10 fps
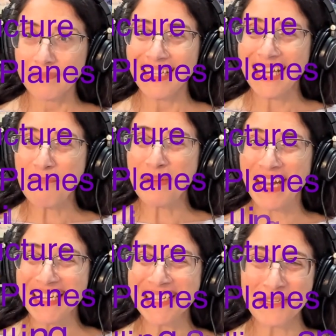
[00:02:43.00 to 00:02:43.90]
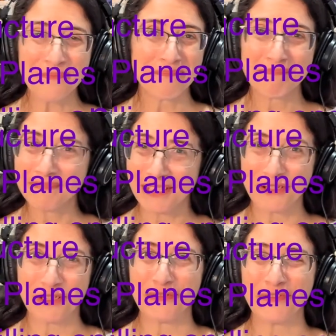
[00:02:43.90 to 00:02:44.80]
APIs,
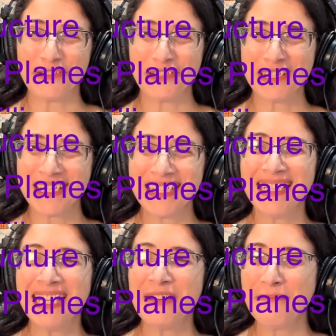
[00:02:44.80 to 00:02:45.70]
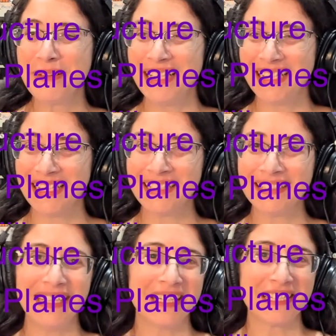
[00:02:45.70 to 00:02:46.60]
also, of course. Billing
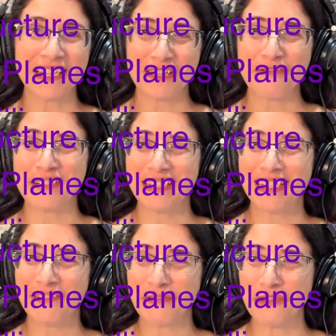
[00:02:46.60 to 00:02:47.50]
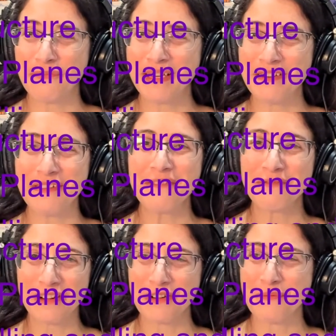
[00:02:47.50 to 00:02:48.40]
and security have all been
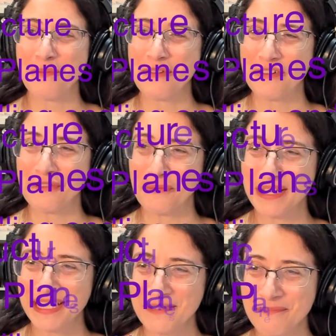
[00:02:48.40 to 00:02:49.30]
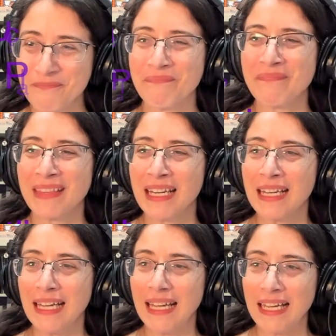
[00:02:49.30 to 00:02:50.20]
very popular topics.
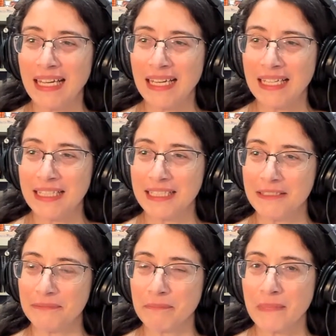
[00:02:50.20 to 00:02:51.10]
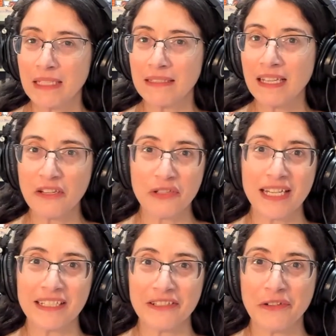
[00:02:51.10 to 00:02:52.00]
And the
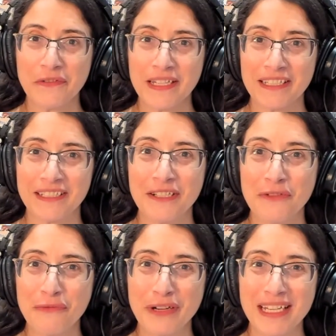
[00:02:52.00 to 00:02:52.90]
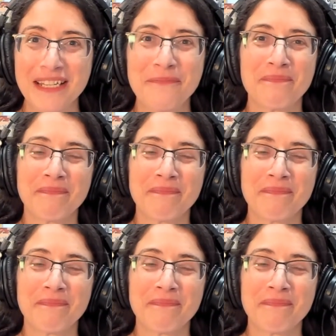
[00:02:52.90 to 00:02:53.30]
newsletter have started with